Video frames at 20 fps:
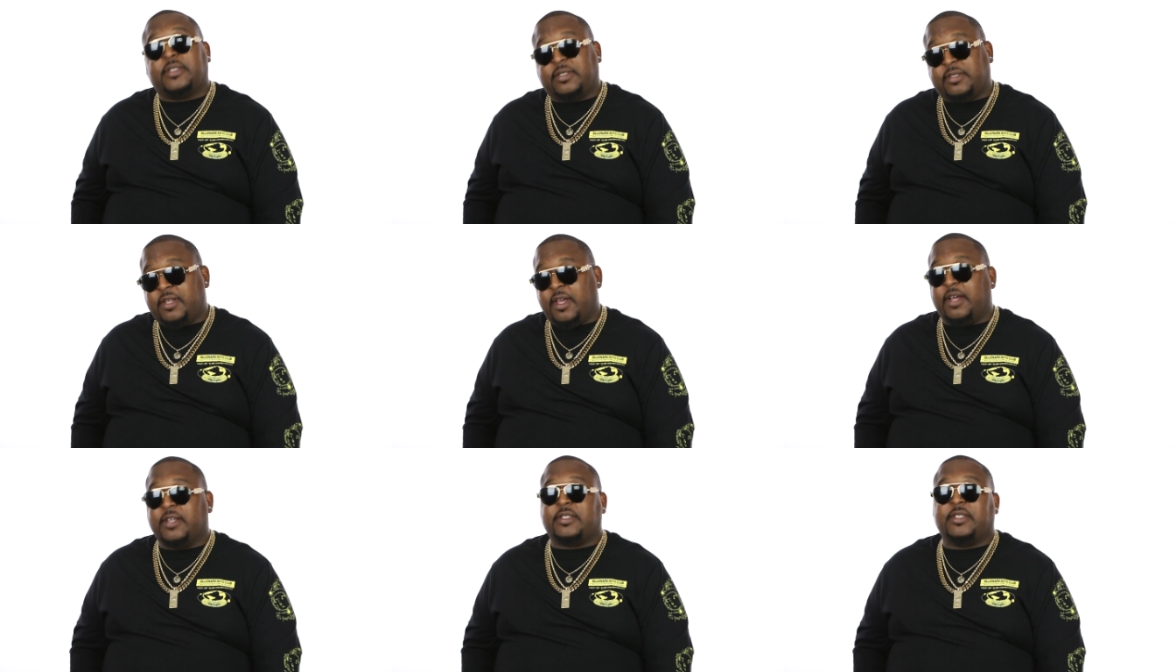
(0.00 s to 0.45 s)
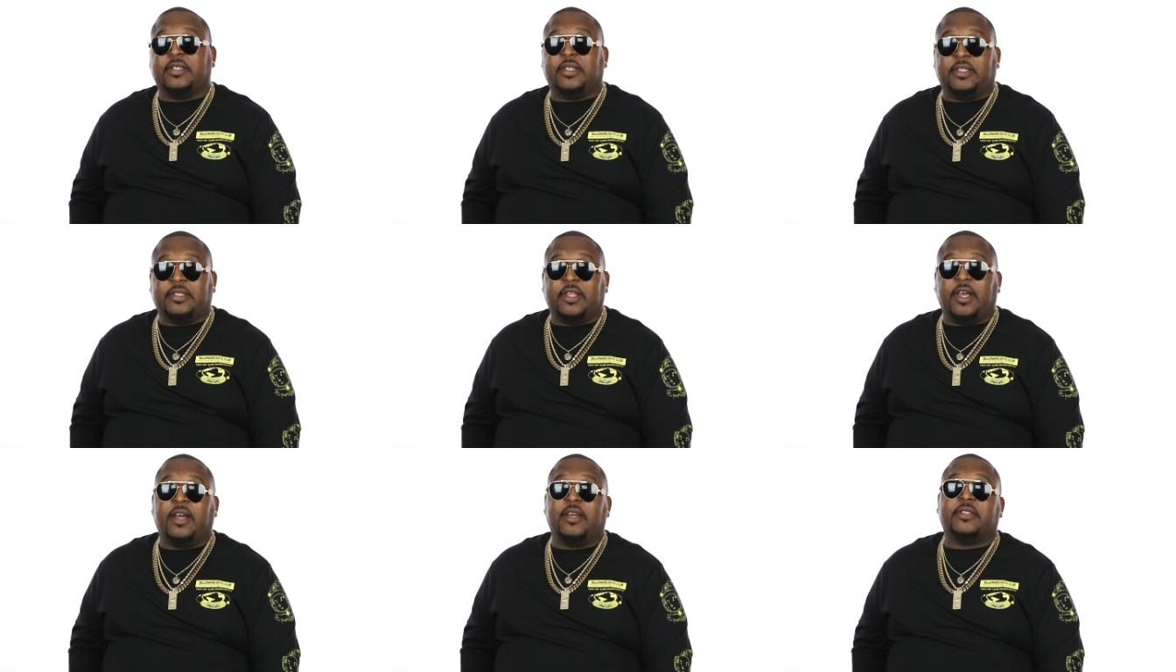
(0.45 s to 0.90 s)
talk to the
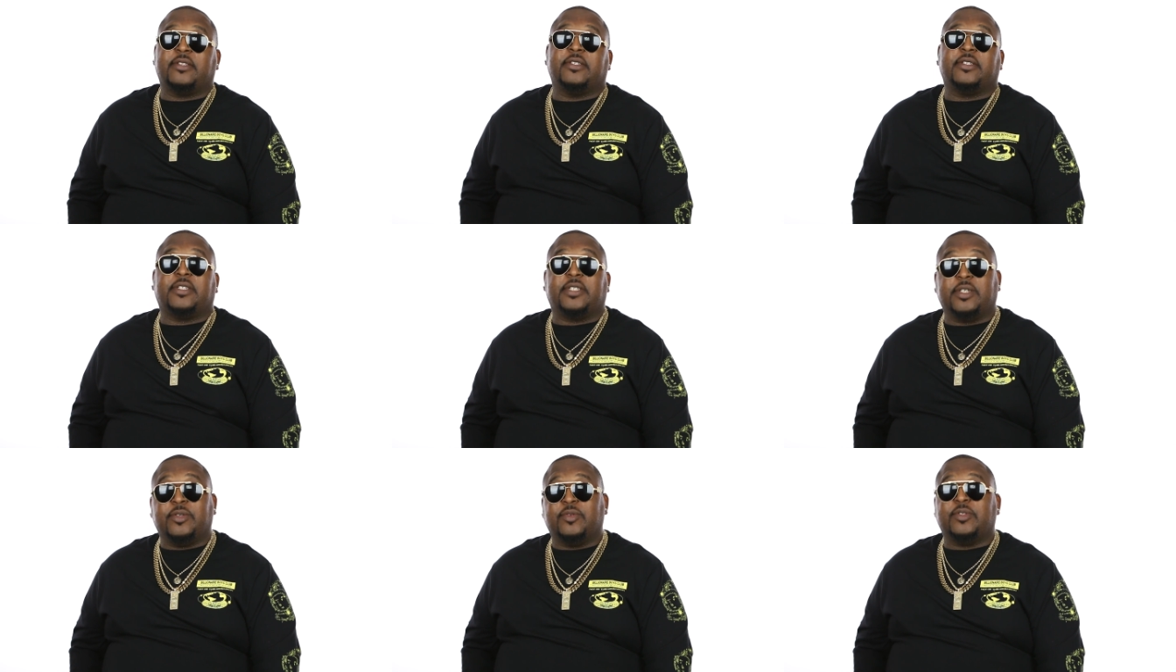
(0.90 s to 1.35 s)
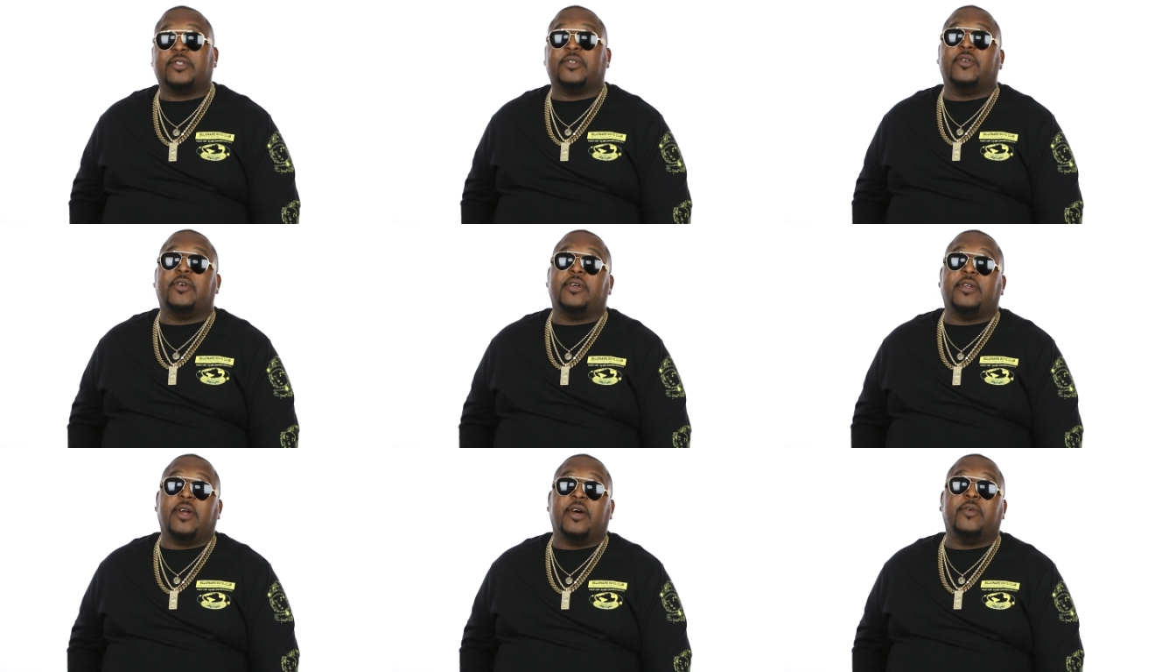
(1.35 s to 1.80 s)
doctor, see what's
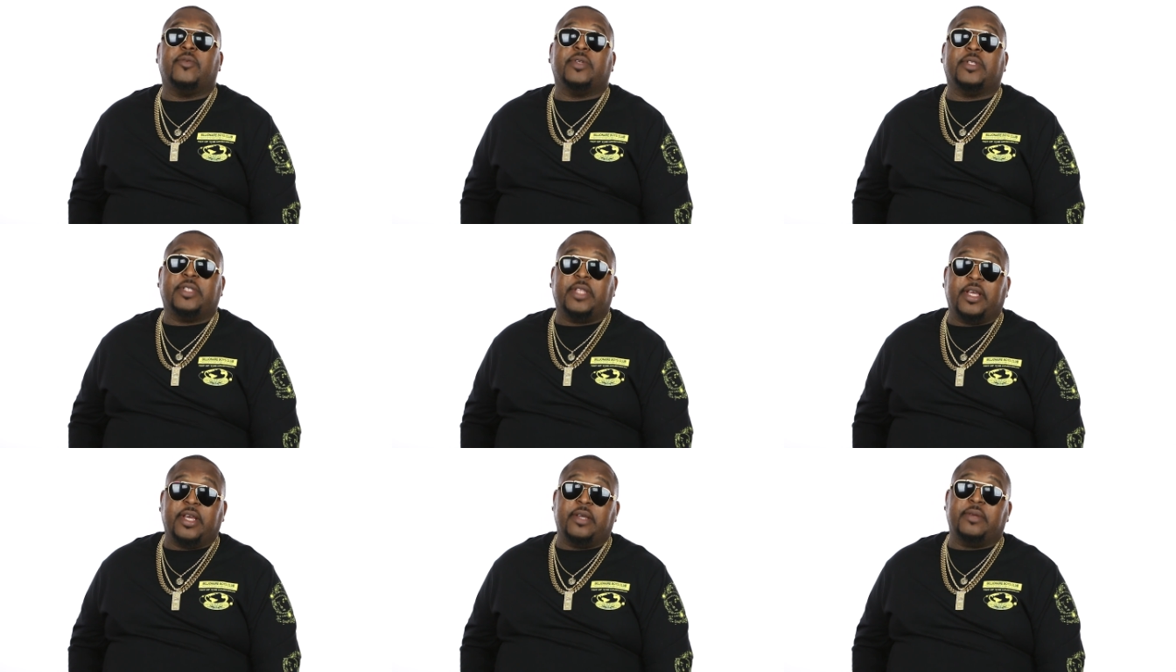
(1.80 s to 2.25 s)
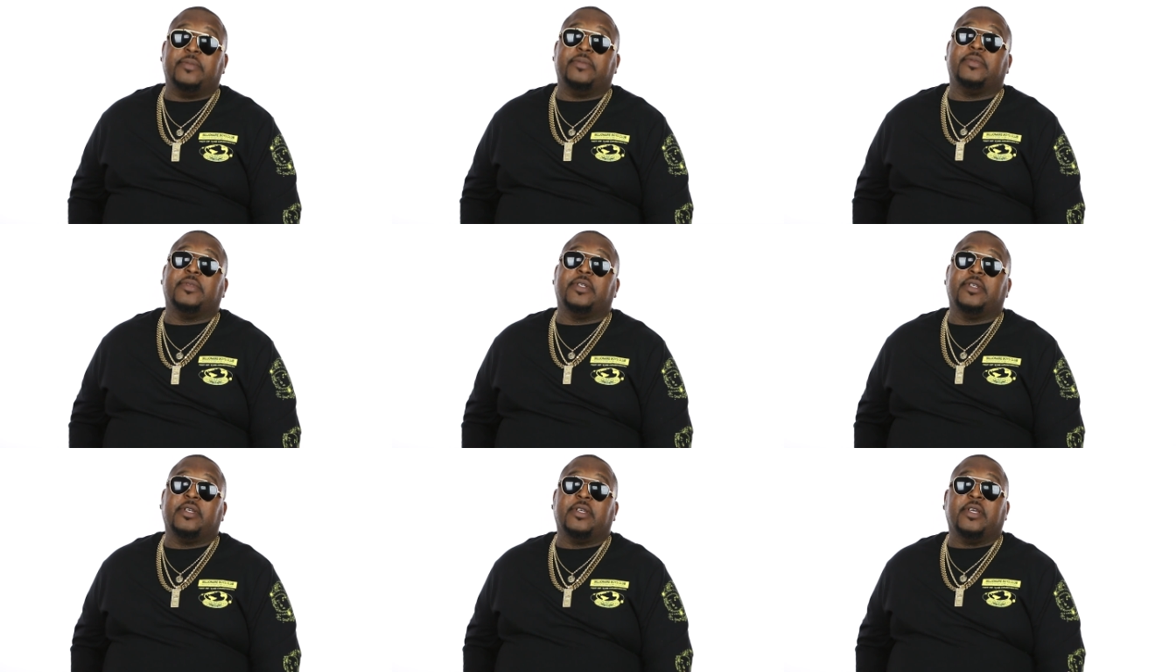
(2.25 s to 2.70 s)
going on with
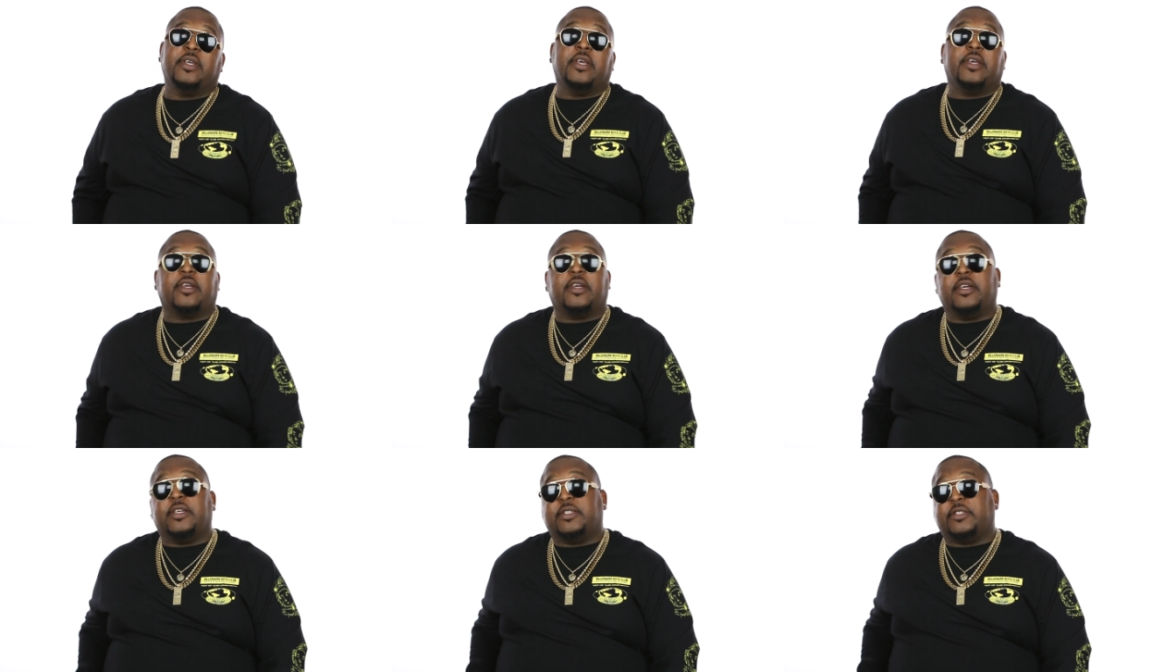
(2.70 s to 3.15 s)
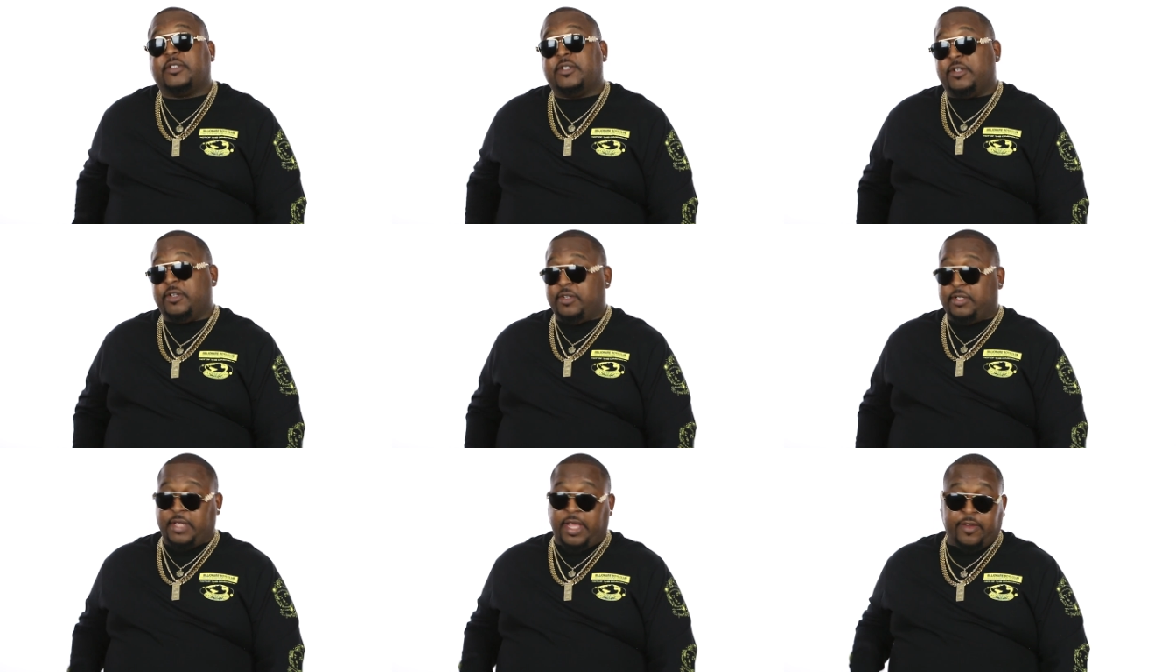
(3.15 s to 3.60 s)
them, because you
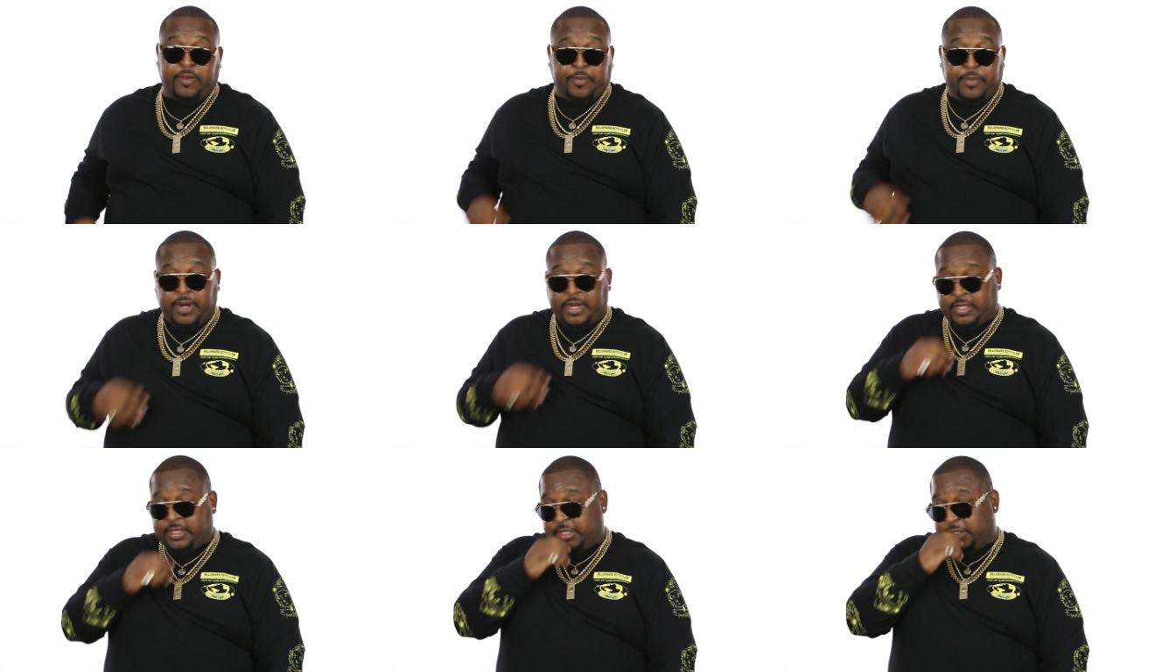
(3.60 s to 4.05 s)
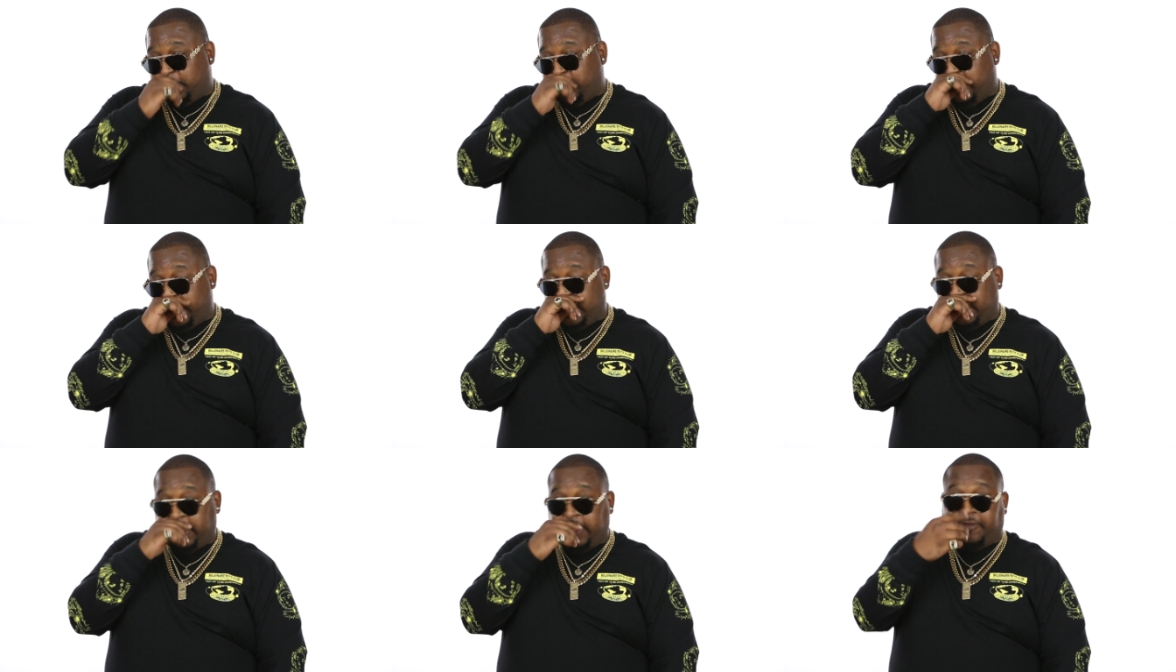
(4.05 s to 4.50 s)
know everybody's
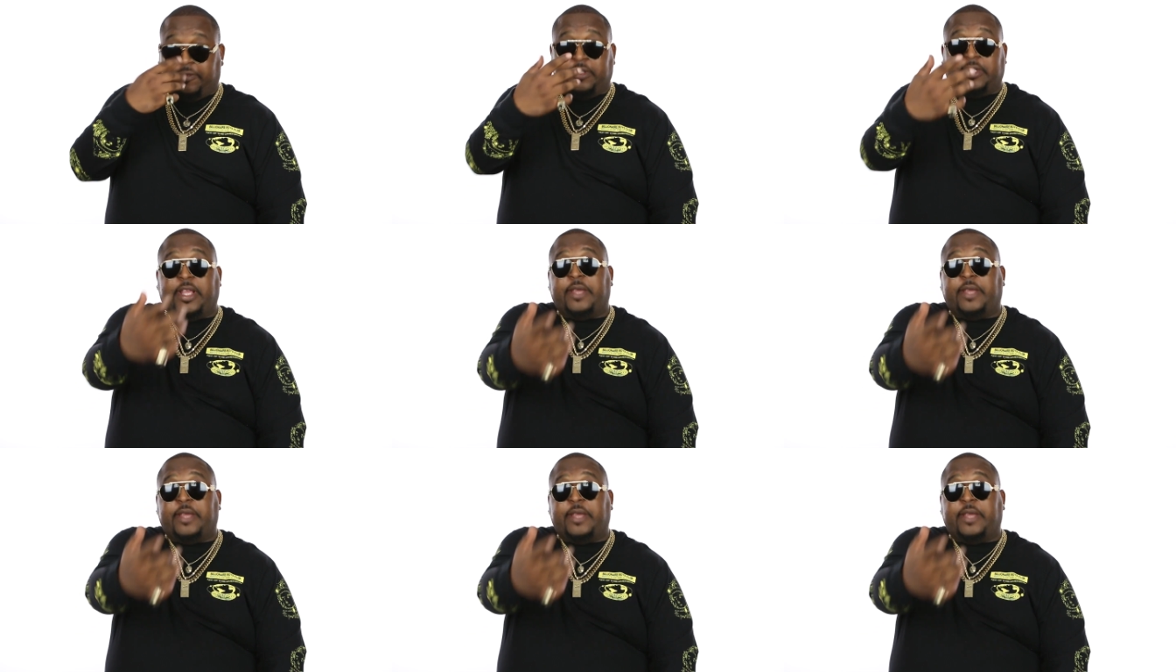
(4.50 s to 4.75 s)
situation is different.